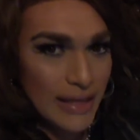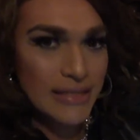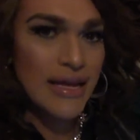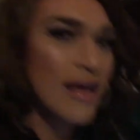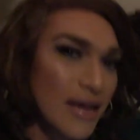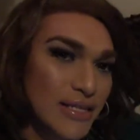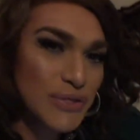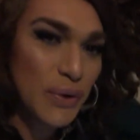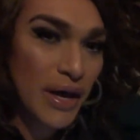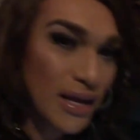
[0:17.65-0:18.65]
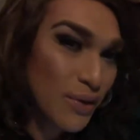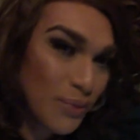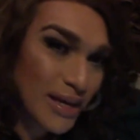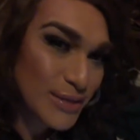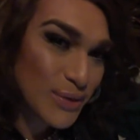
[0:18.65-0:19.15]
So
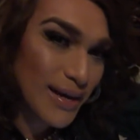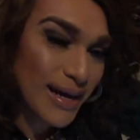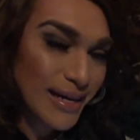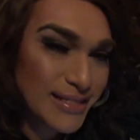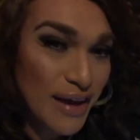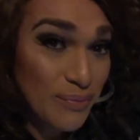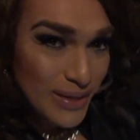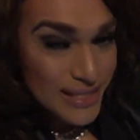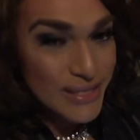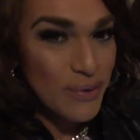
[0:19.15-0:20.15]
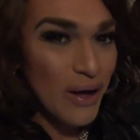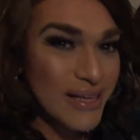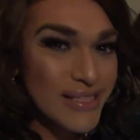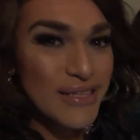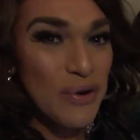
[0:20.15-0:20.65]
anyways, you guys, I missed you all
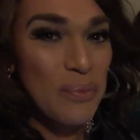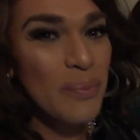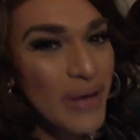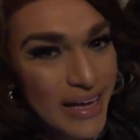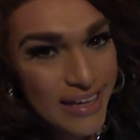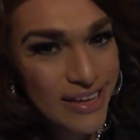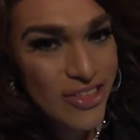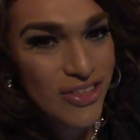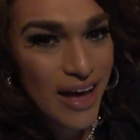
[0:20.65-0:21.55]
so much.